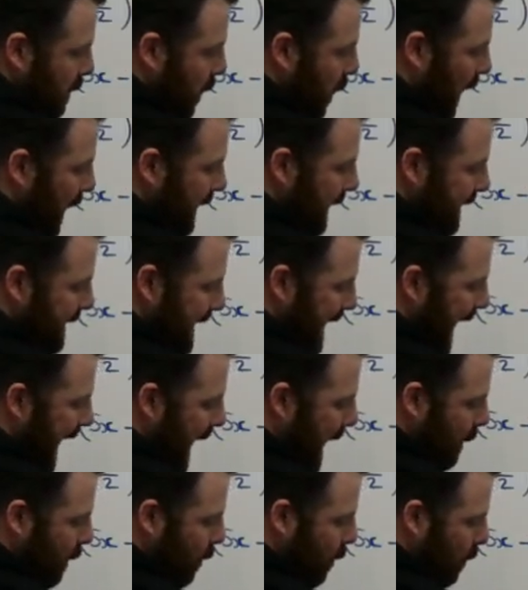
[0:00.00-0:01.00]
I need to
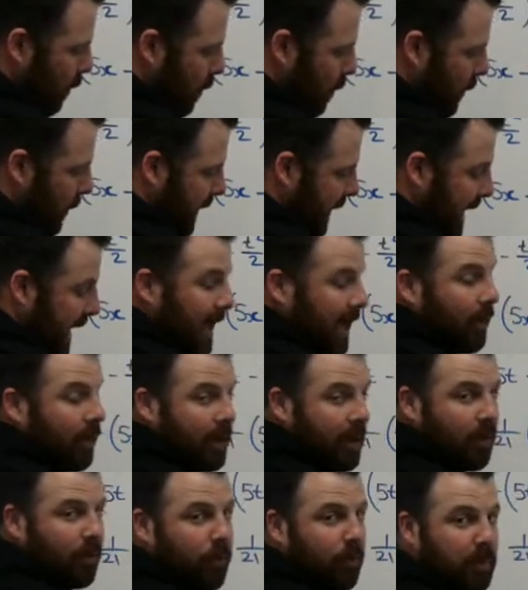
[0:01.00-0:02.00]
add all the
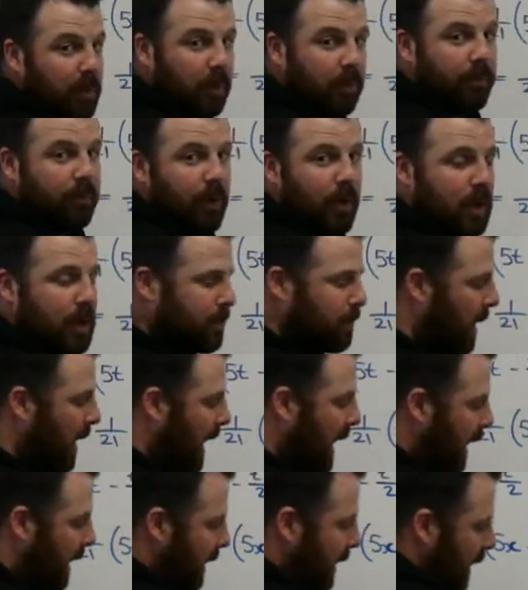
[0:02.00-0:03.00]
area from the first
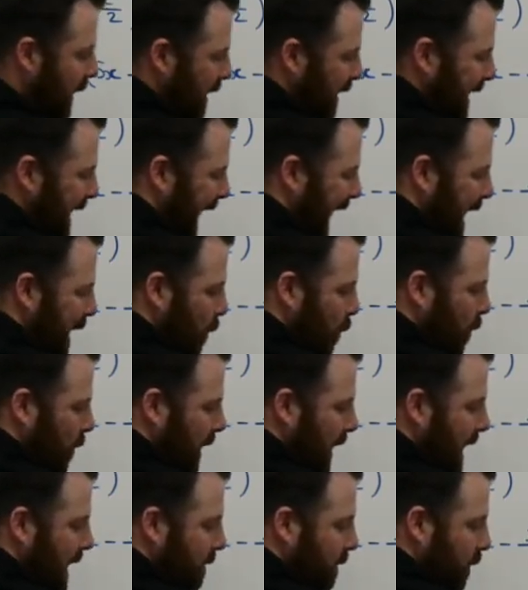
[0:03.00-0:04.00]
part and
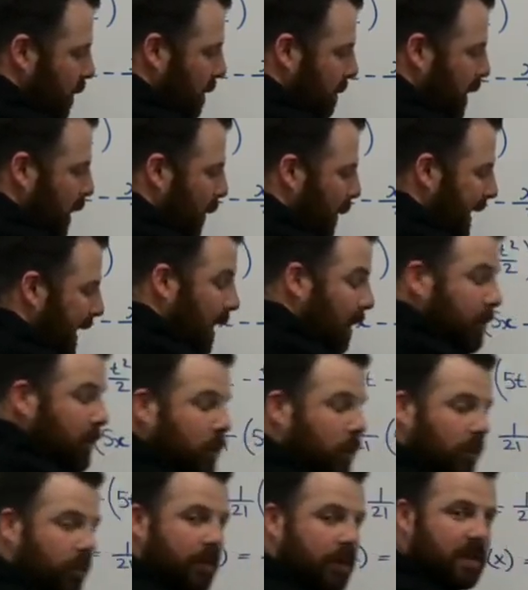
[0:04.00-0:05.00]
whatever I'm going up
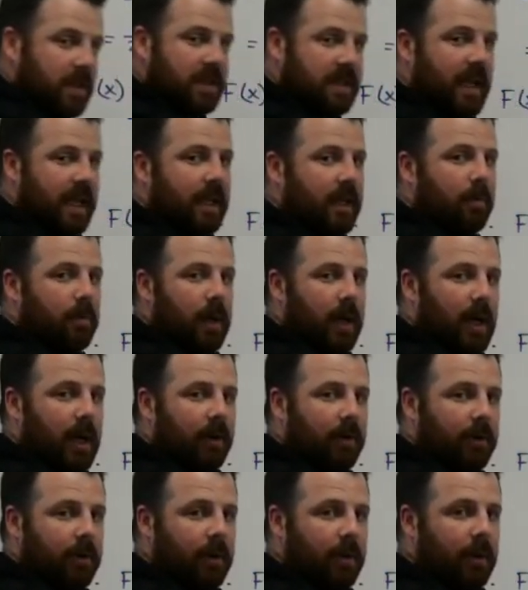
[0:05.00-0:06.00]
to for the second part.
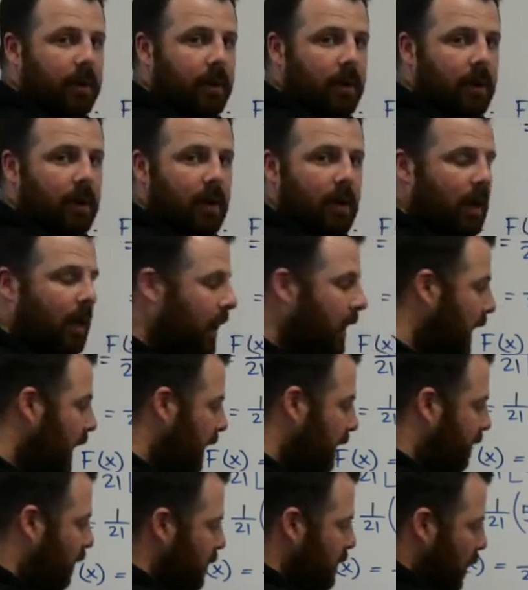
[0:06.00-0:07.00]

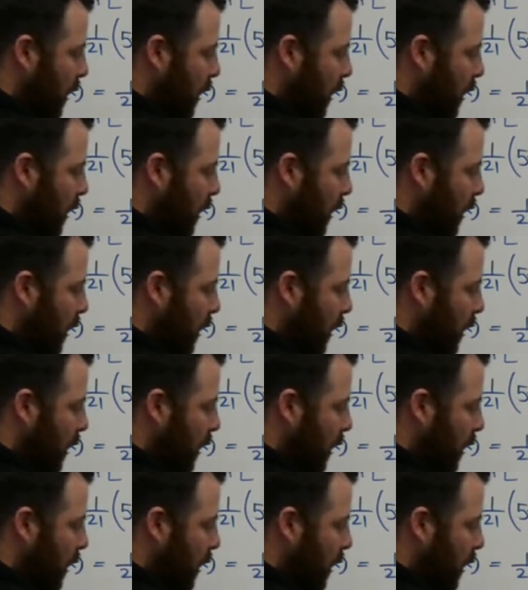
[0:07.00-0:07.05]
If I was